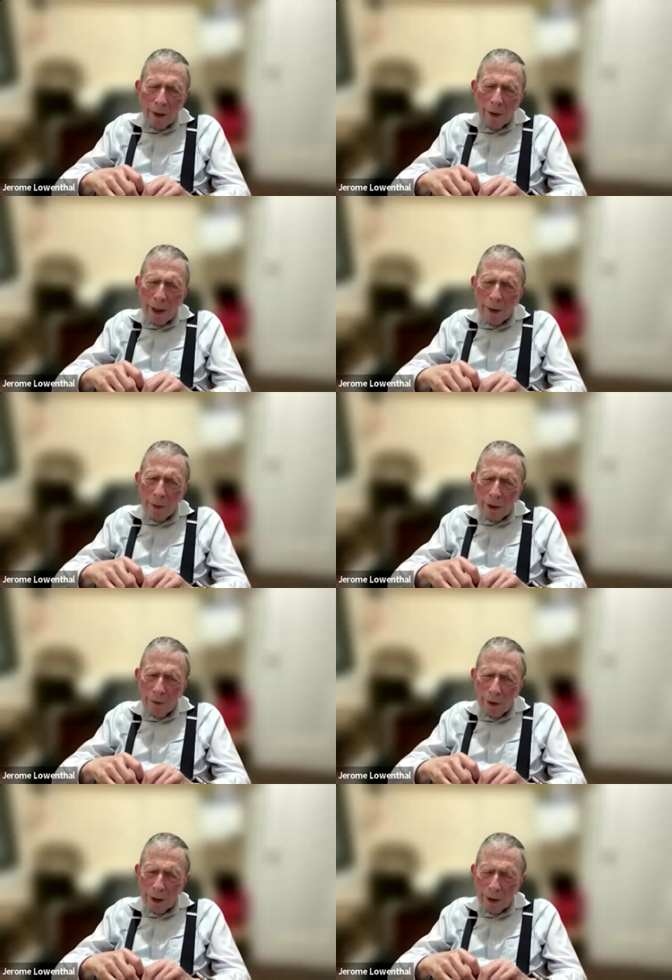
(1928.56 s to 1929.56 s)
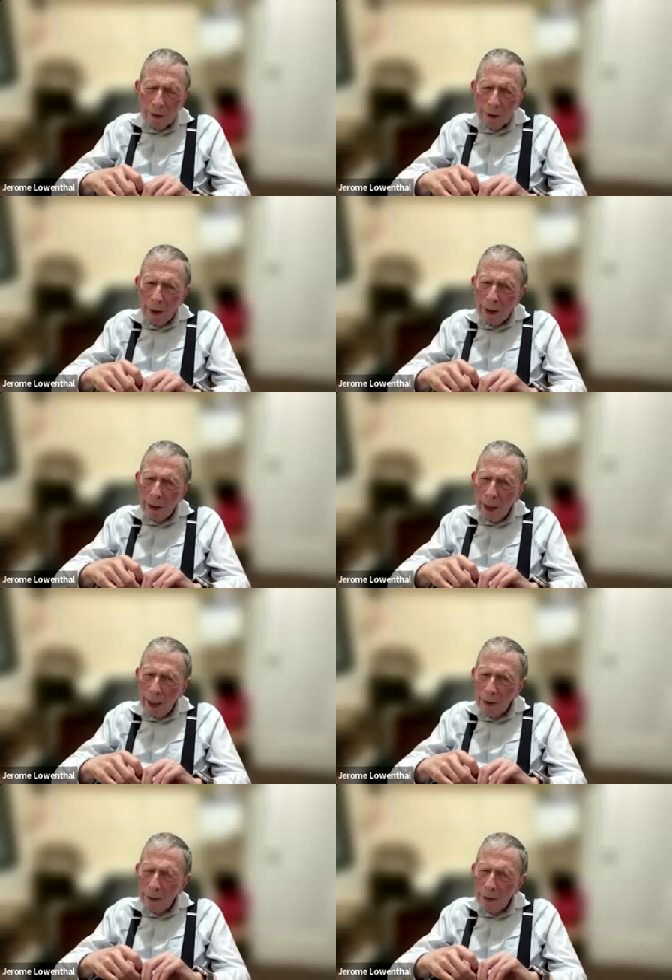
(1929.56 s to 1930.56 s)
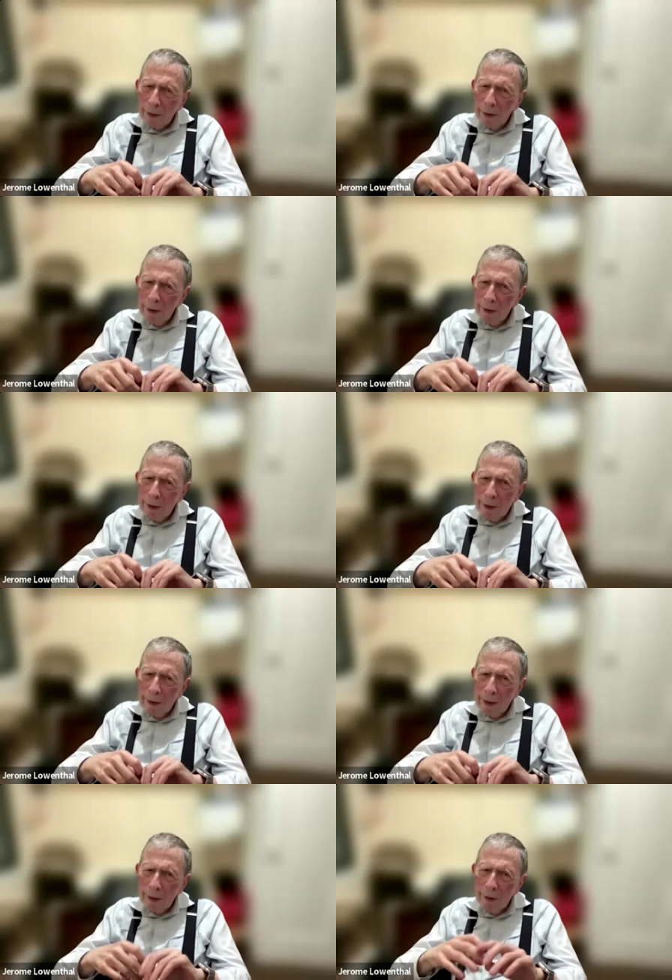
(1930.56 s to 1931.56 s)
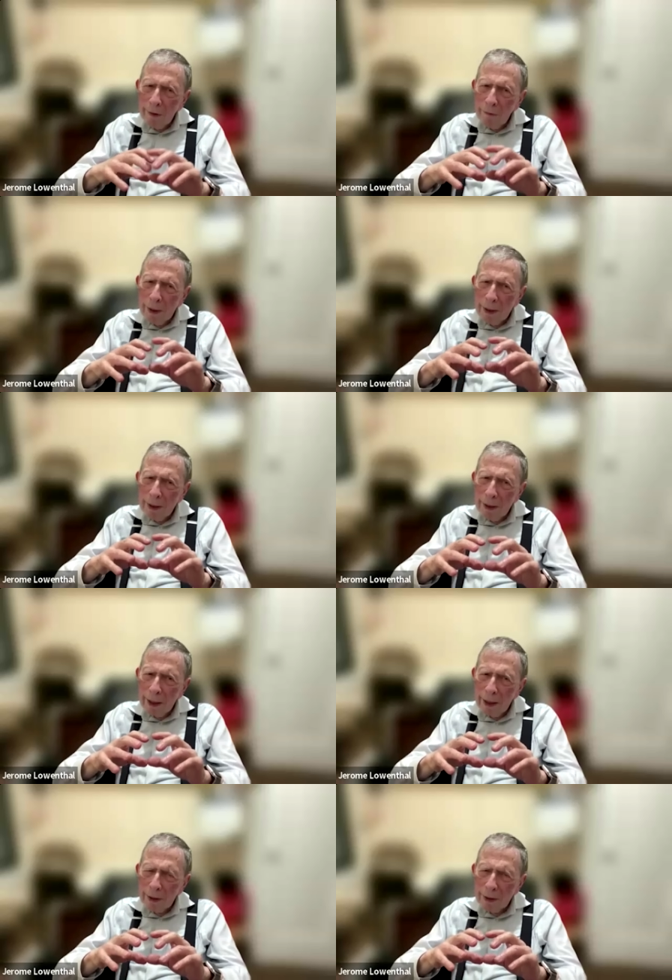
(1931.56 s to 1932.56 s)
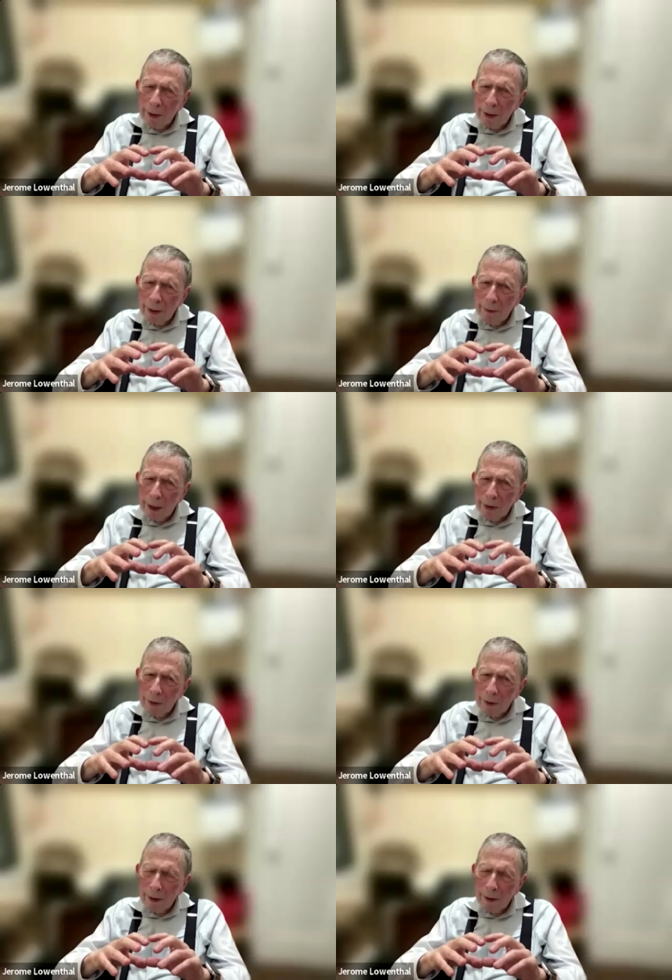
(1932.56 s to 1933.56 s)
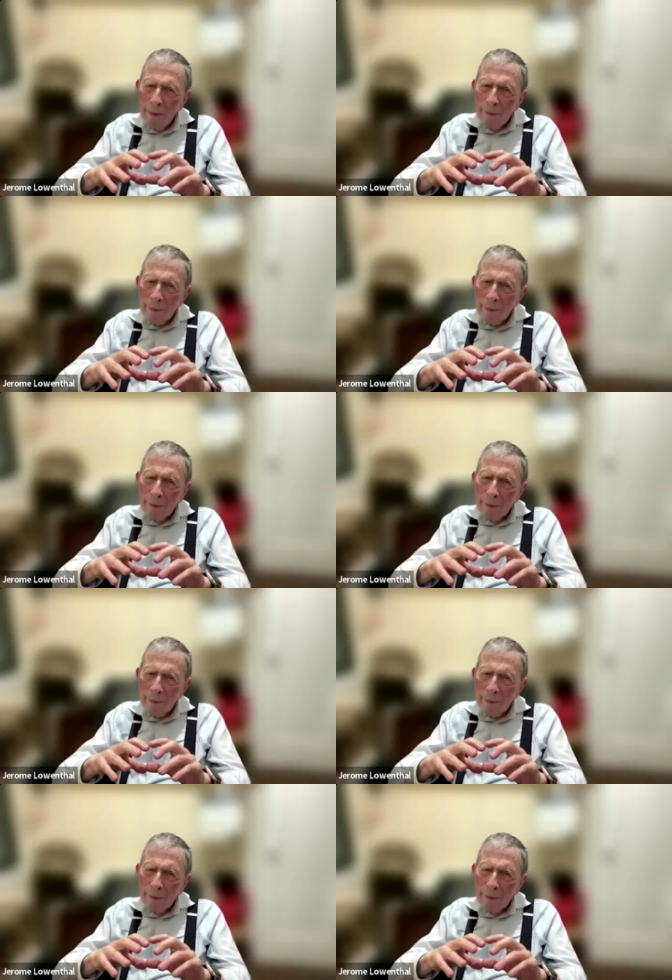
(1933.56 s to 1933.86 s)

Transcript: I think it was Richter. Now I could, it could have been Gilels in my story,